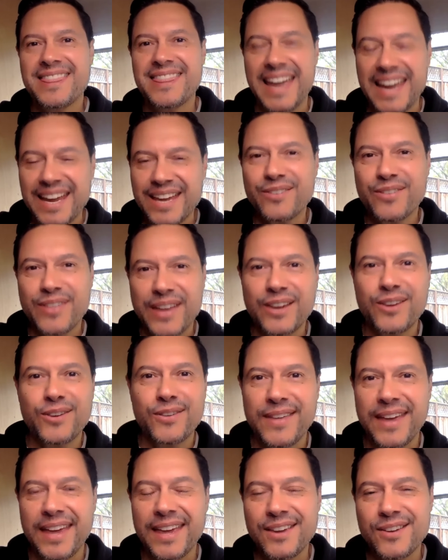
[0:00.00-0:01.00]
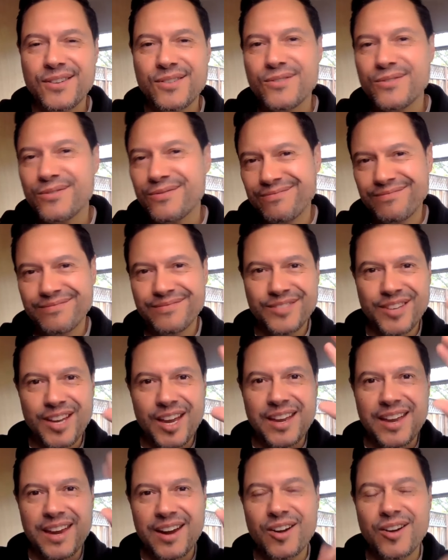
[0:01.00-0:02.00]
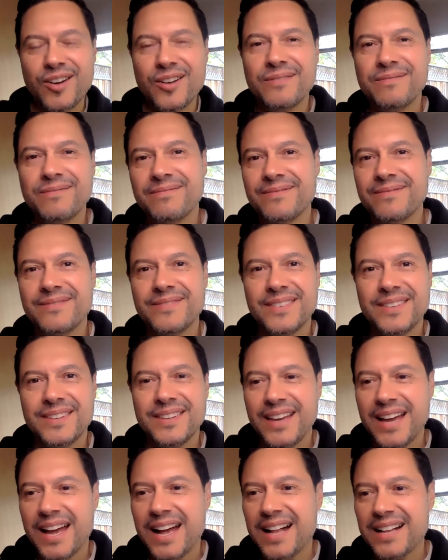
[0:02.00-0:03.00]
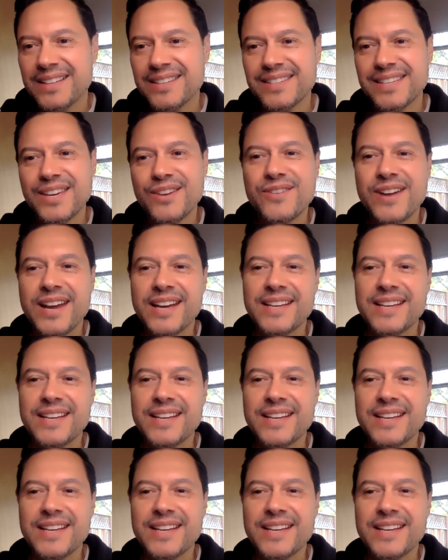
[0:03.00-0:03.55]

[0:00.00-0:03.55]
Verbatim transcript: Thank you, thank you, thank you. Take care. I'll see you